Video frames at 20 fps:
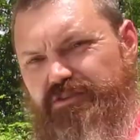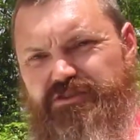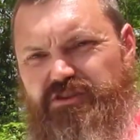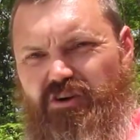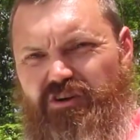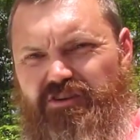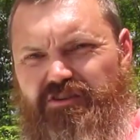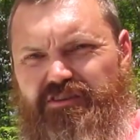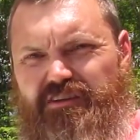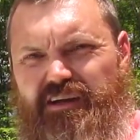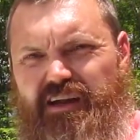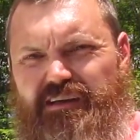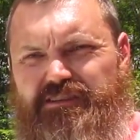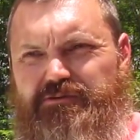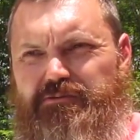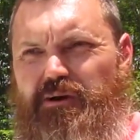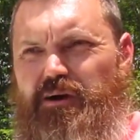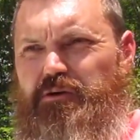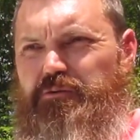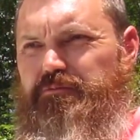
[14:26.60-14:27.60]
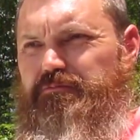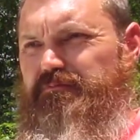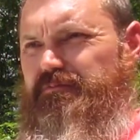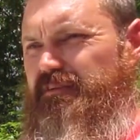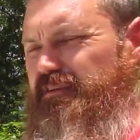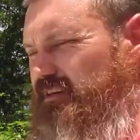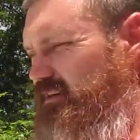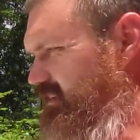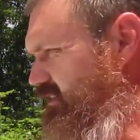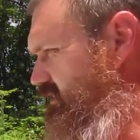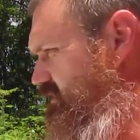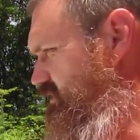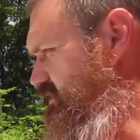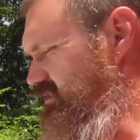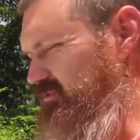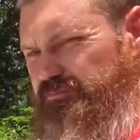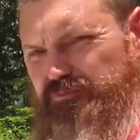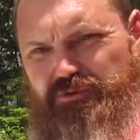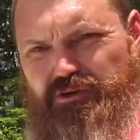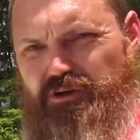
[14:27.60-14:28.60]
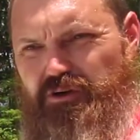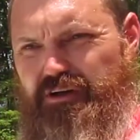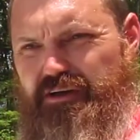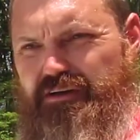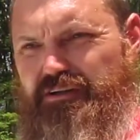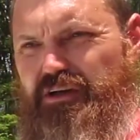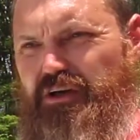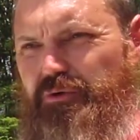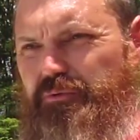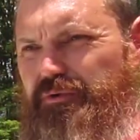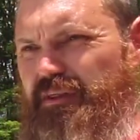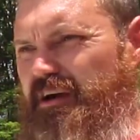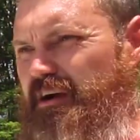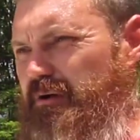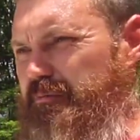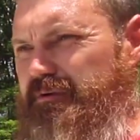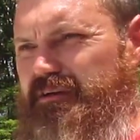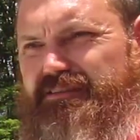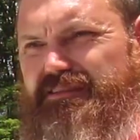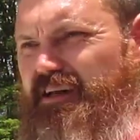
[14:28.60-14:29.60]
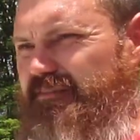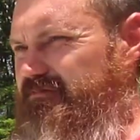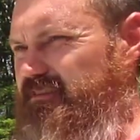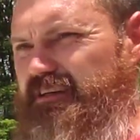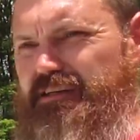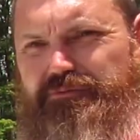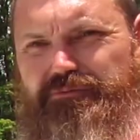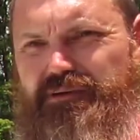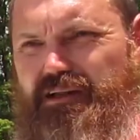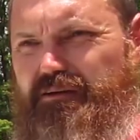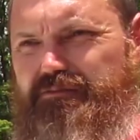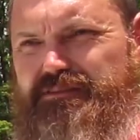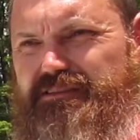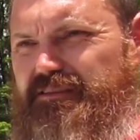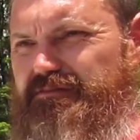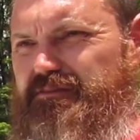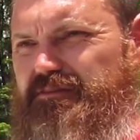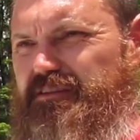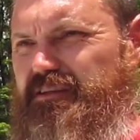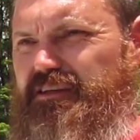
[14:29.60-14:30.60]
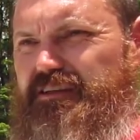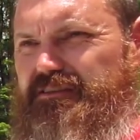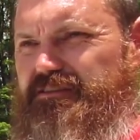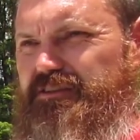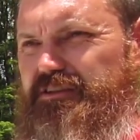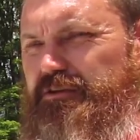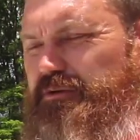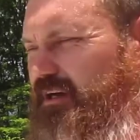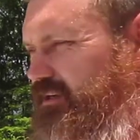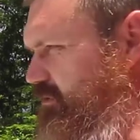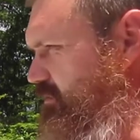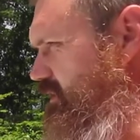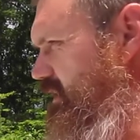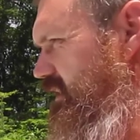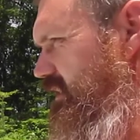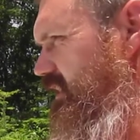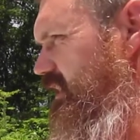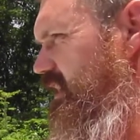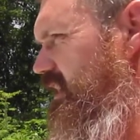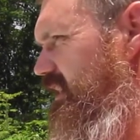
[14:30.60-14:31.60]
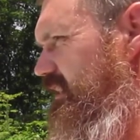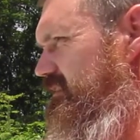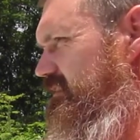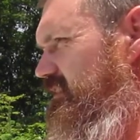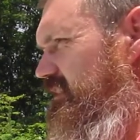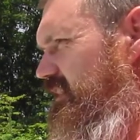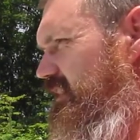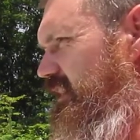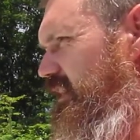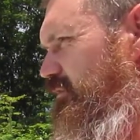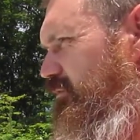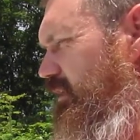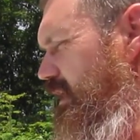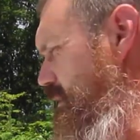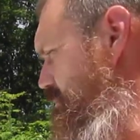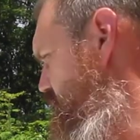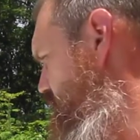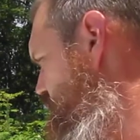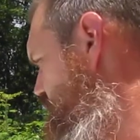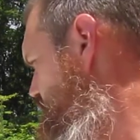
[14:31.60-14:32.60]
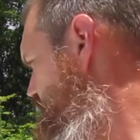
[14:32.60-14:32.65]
start on the next row just we'll go ahead and go over there because I forget what I was even getting to. I do that a lot. I ramble.